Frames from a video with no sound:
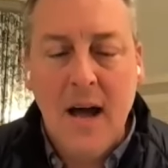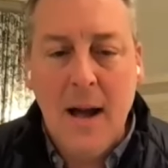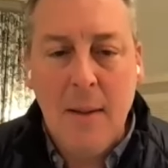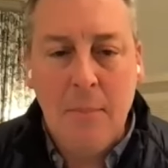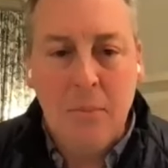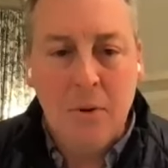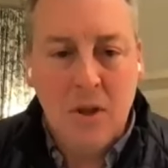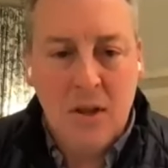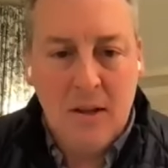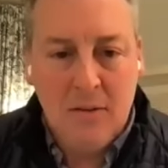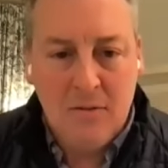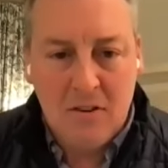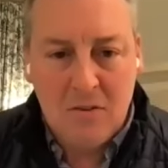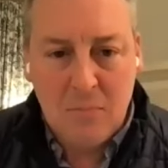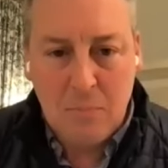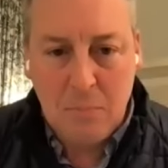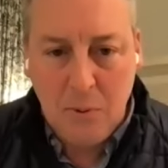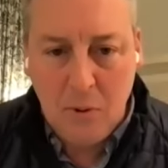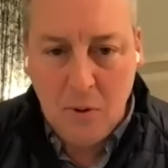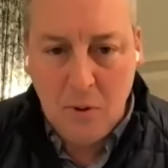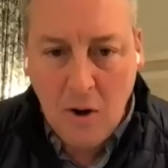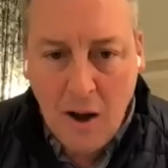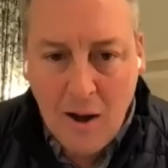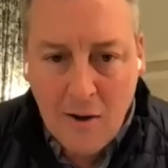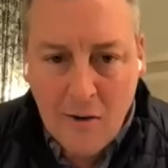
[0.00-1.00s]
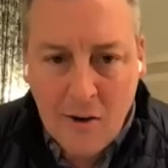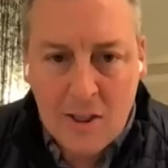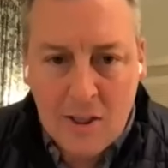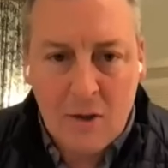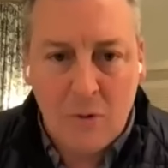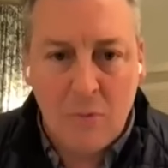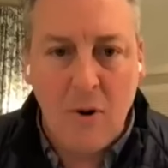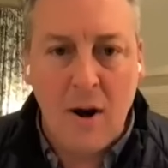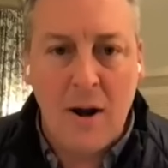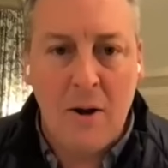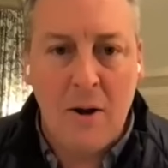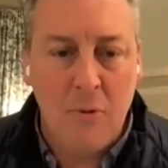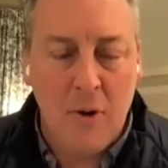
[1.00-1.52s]
I believe is probably
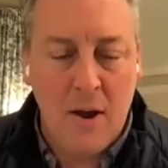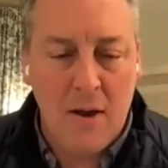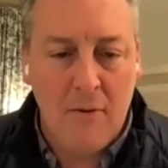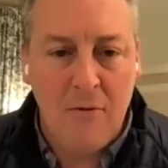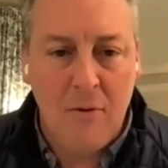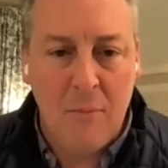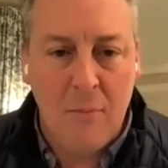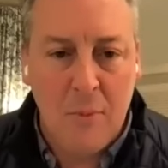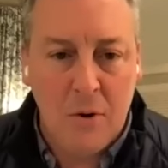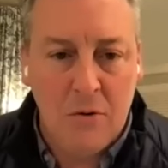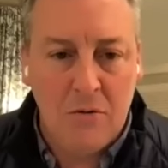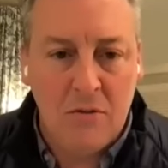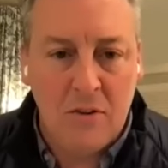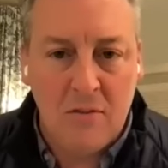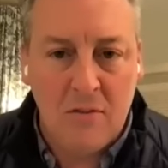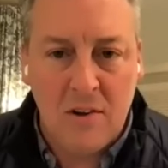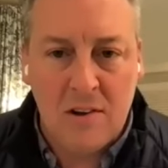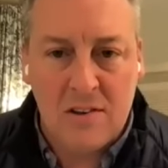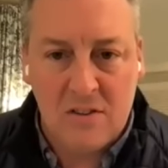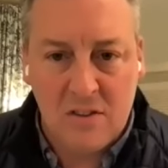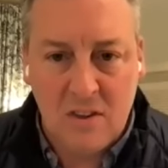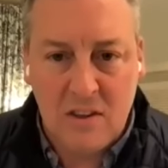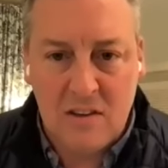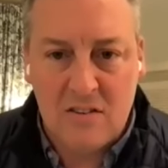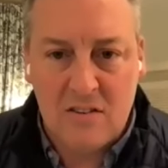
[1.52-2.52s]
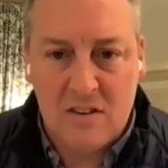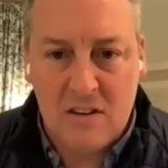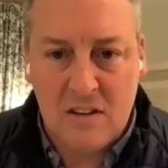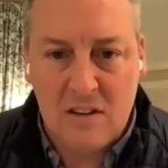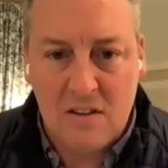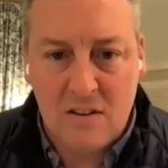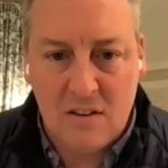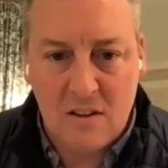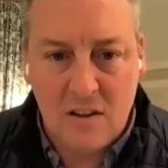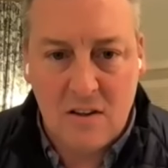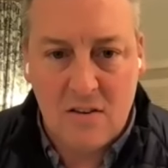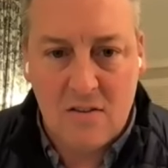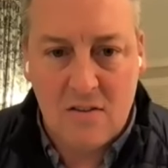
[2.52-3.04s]
the right way for most of us
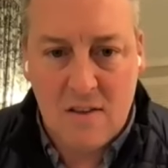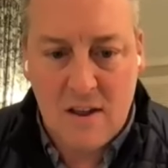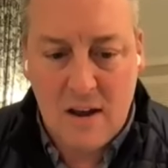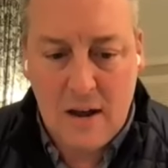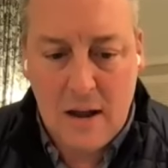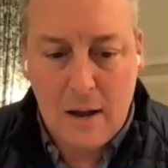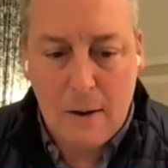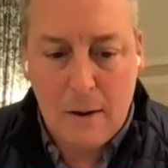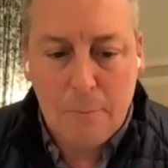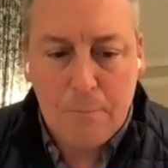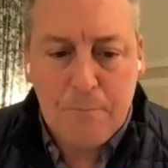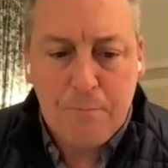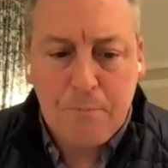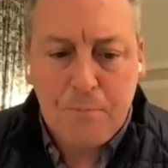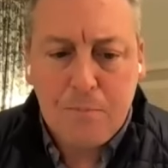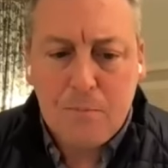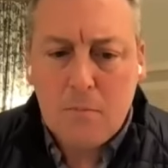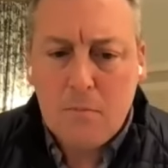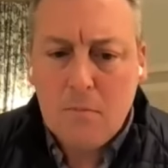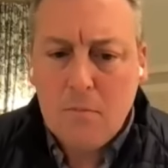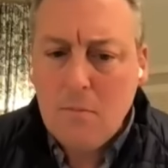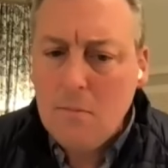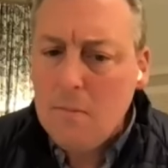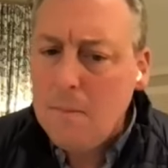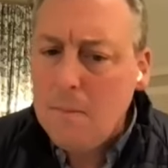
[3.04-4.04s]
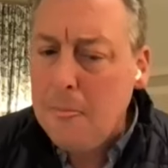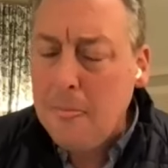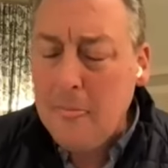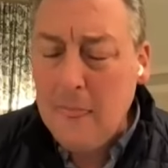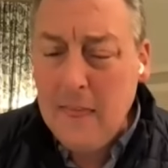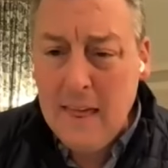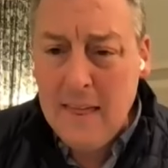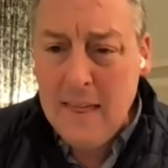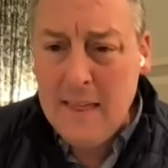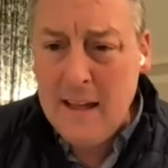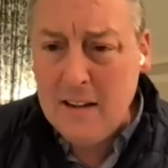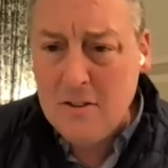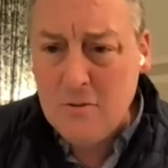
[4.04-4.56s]
listening to this today,
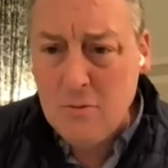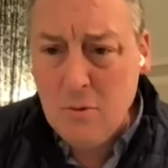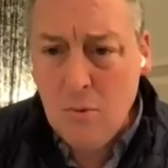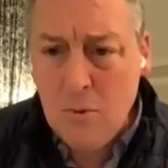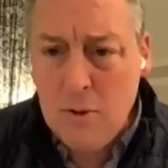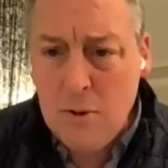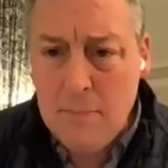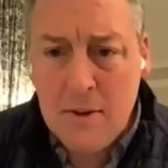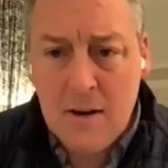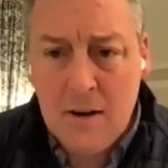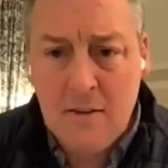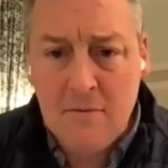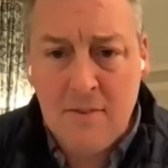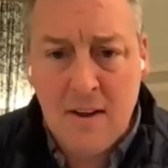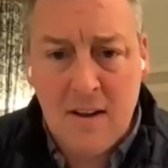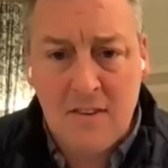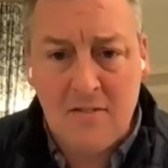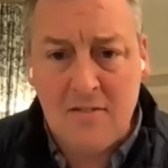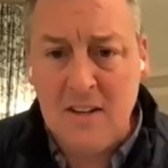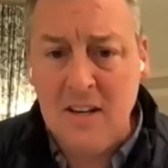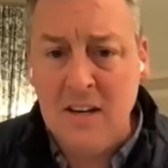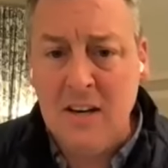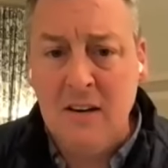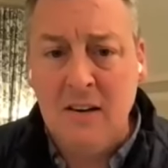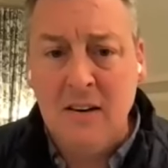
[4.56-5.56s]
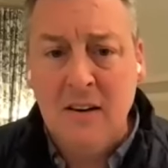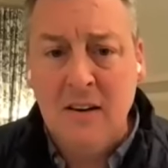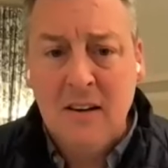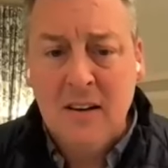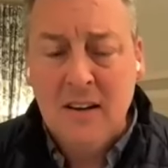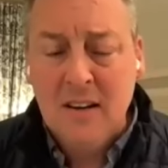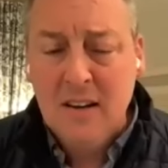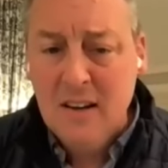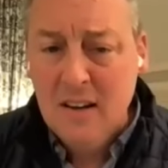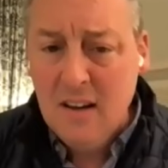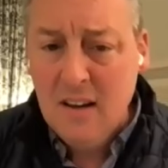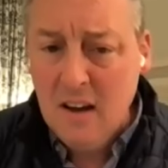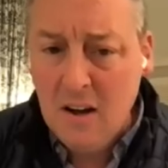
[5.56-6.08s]
and that's what we've been investing in,
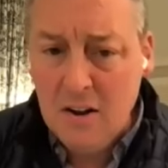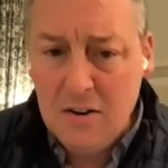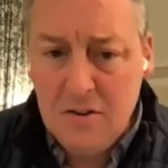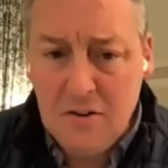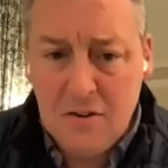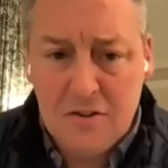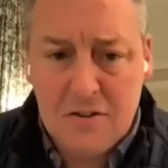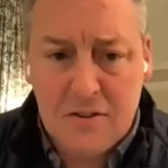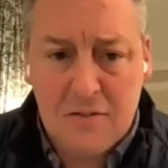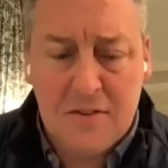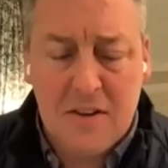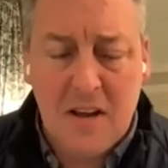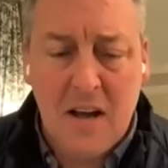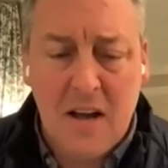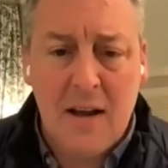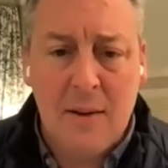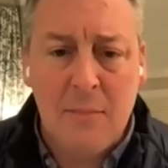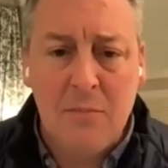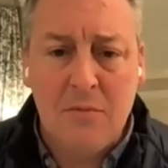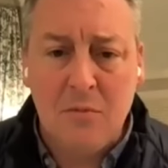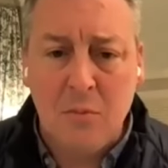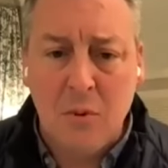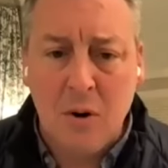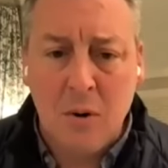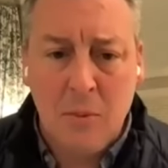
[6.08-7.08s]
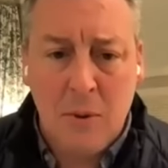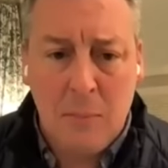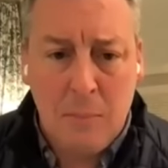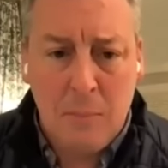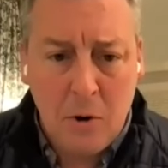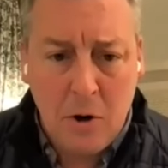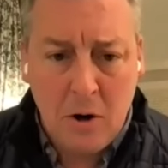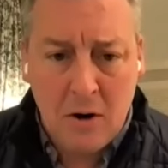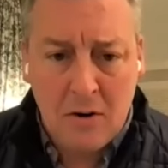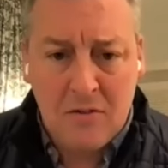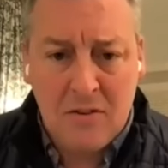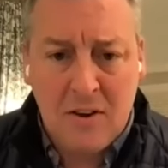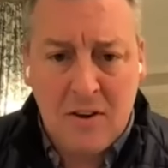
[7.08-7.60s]
hundreds of times where we
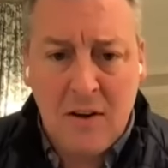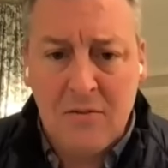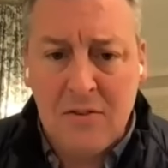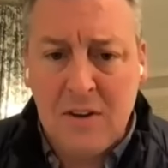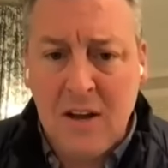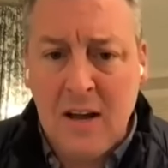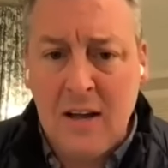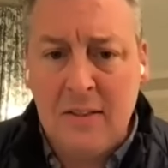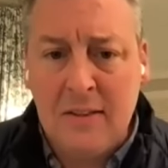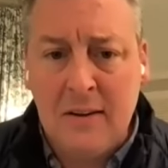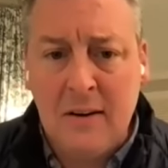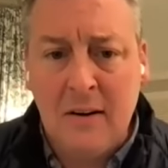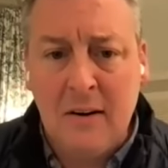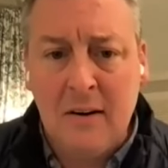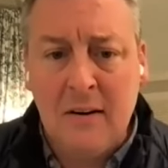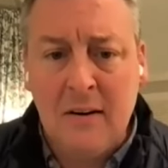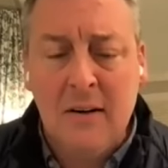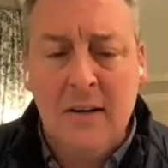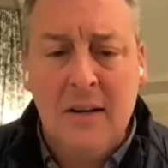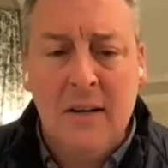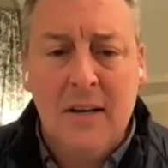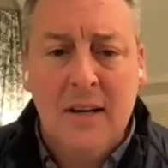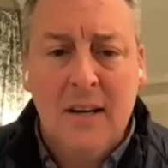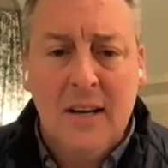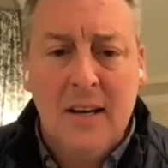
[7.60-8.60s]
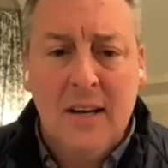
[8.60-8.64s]
put ourselves out there,